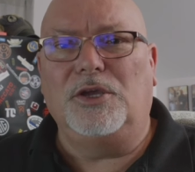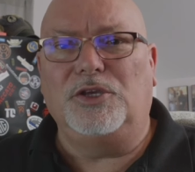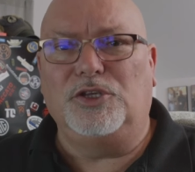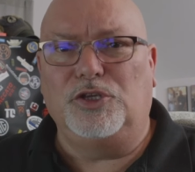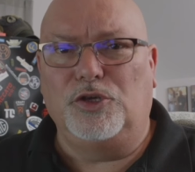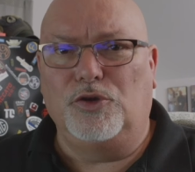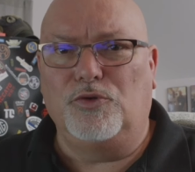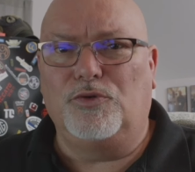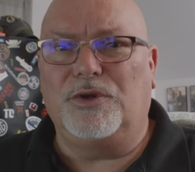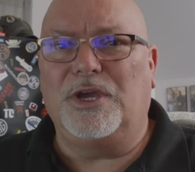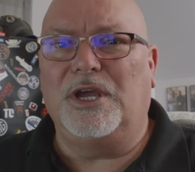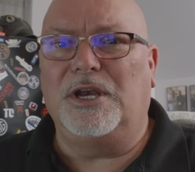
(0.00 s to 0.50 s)

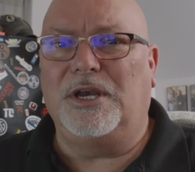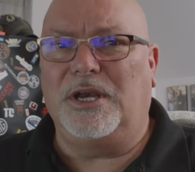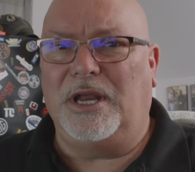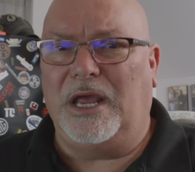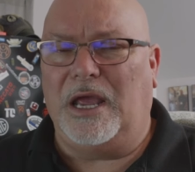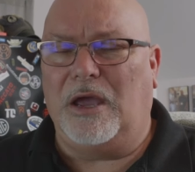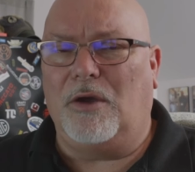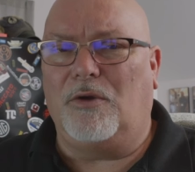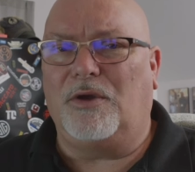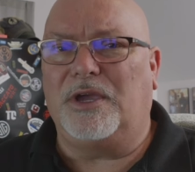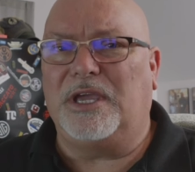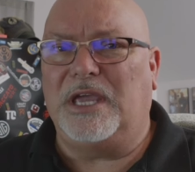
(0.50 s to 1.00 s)
you can
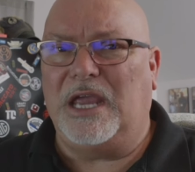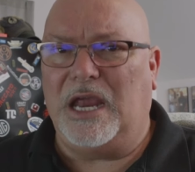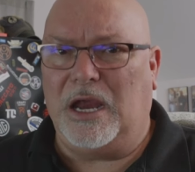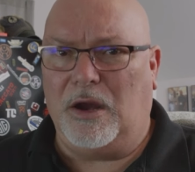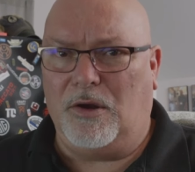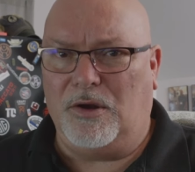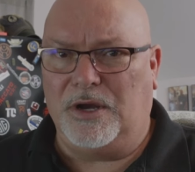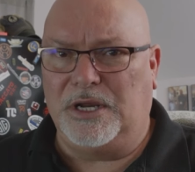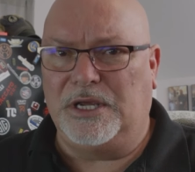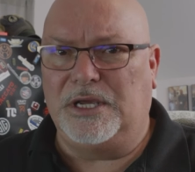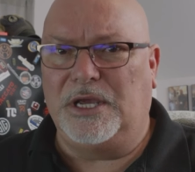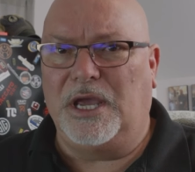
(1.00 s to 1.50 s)
now
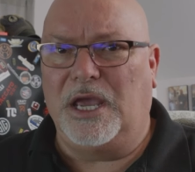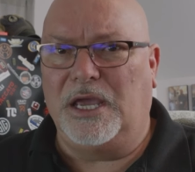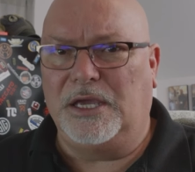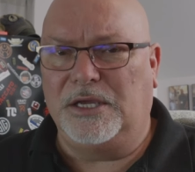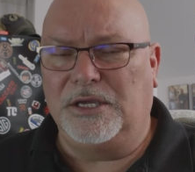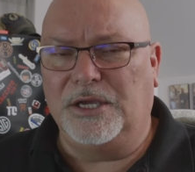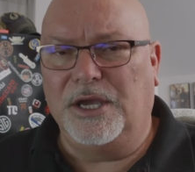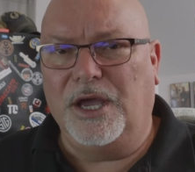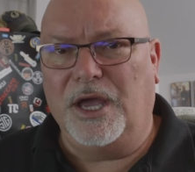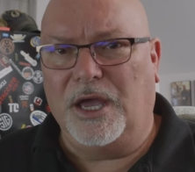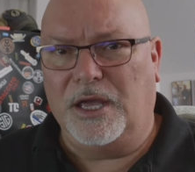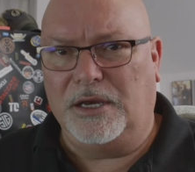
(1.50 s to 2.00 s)
carry a
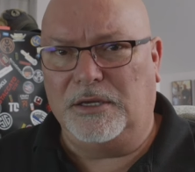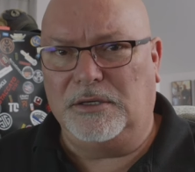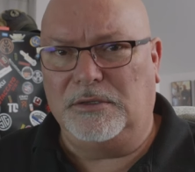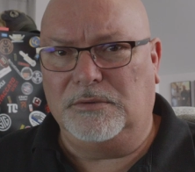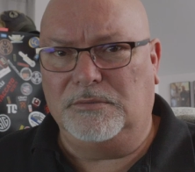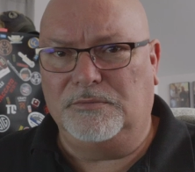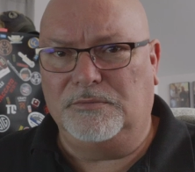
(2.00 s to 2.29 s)
gun